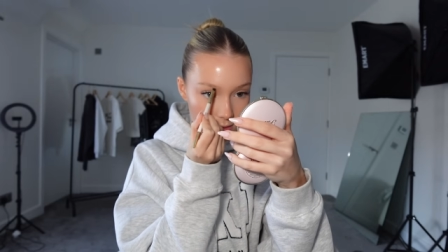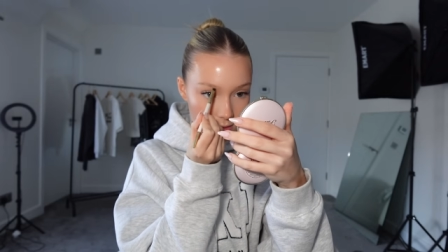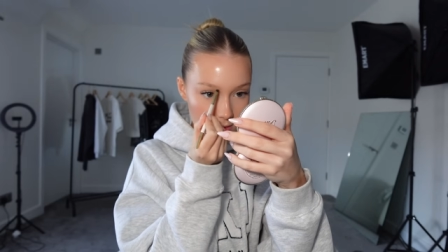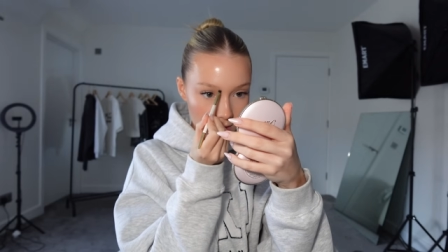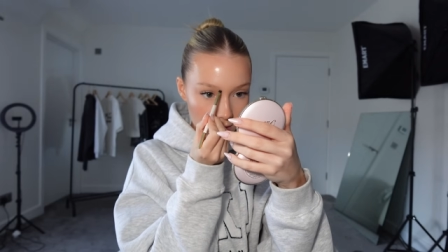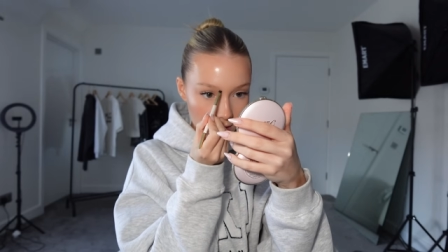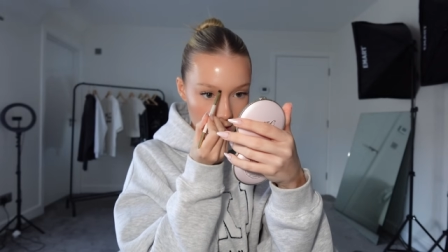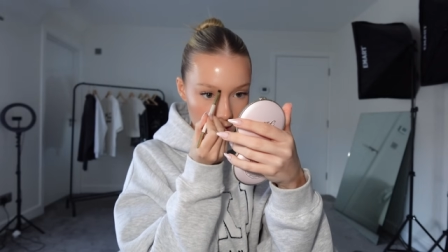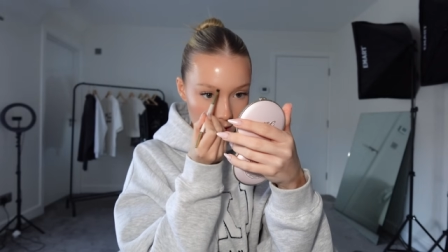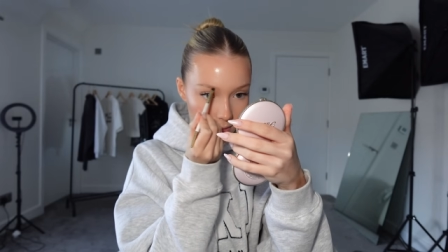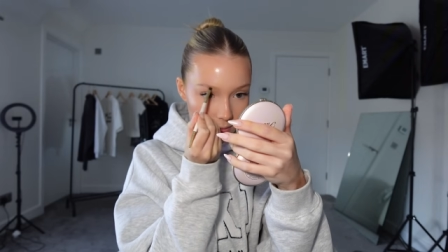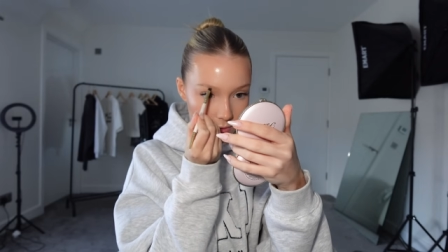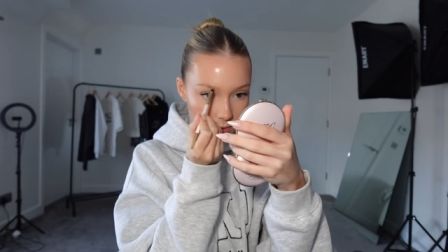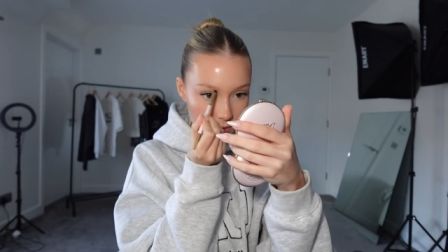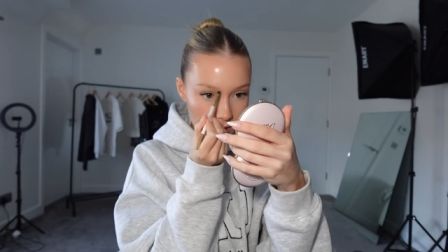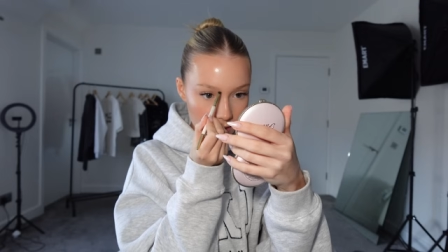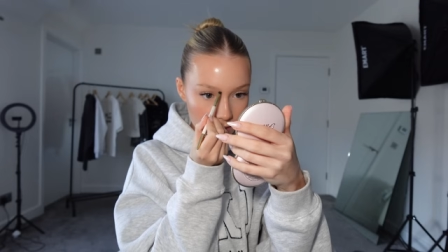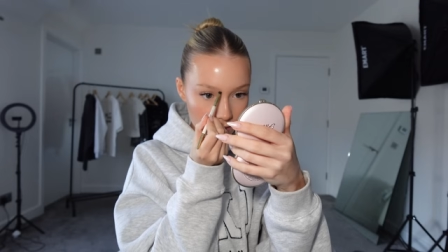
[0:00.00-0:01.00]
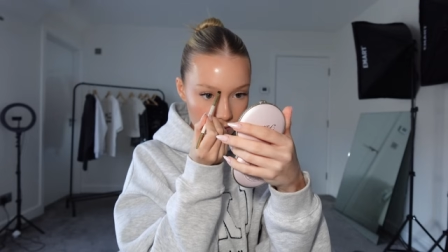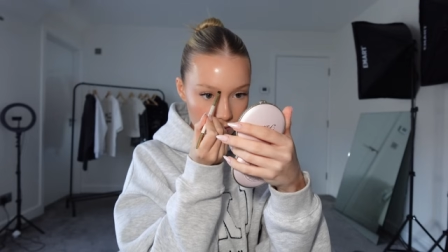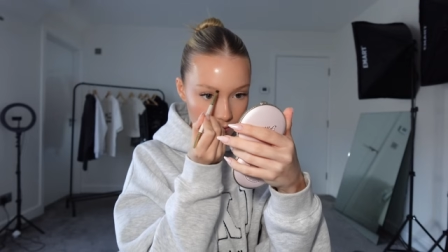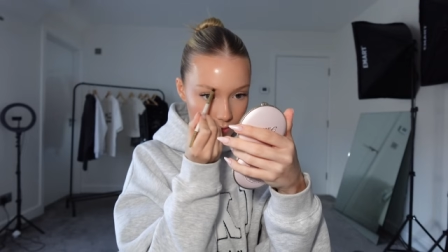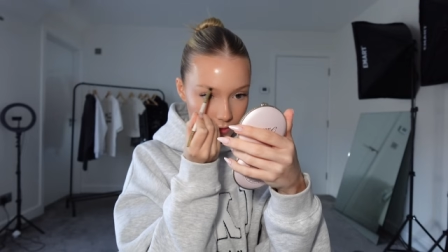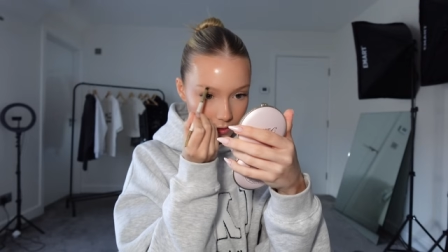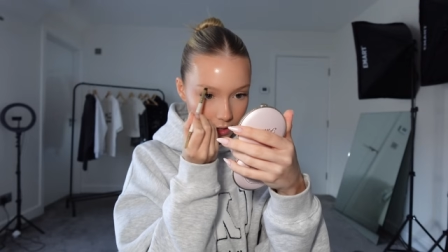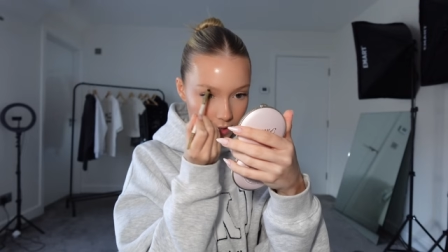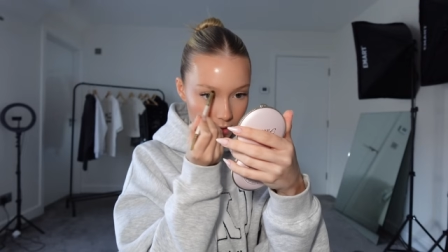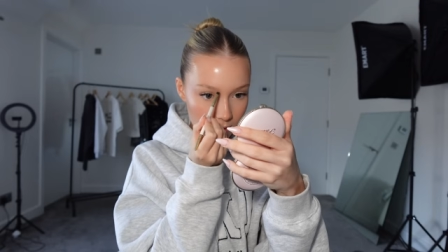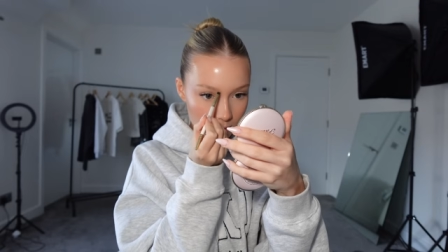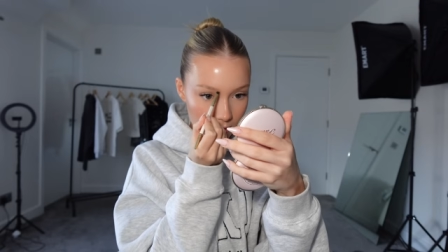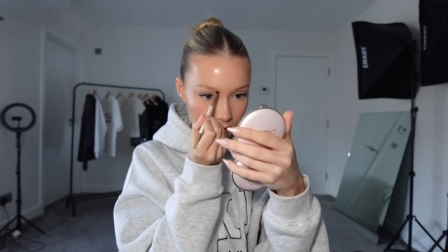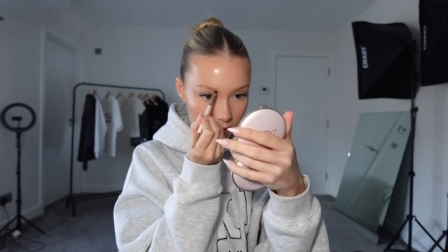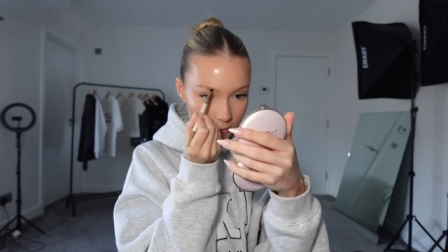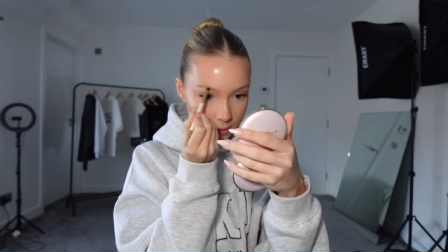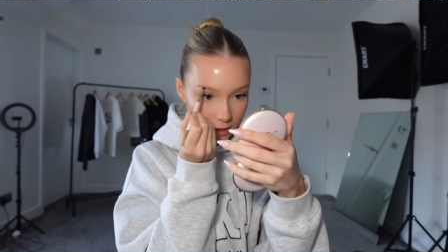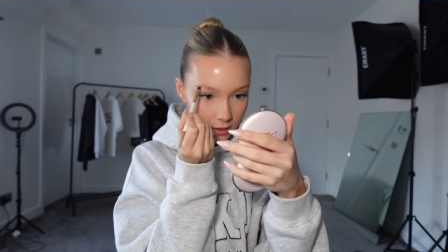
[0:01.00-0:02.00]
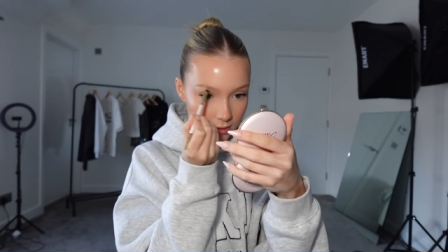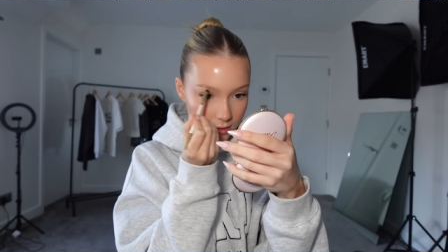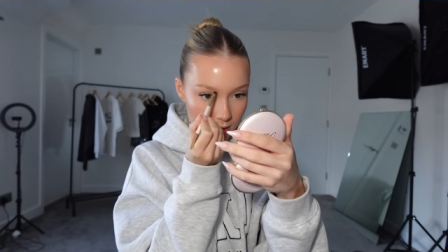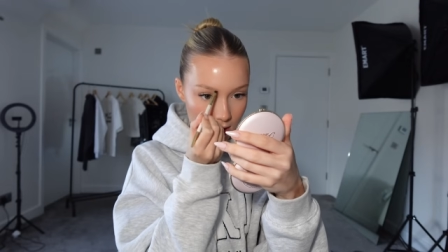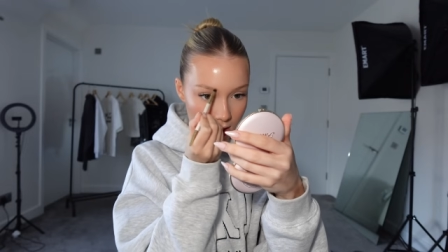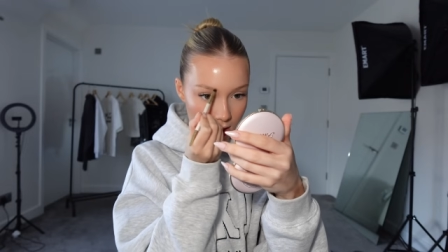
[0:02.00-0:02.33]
Sorry, I'm trying to concentrate on doing my eyebrows.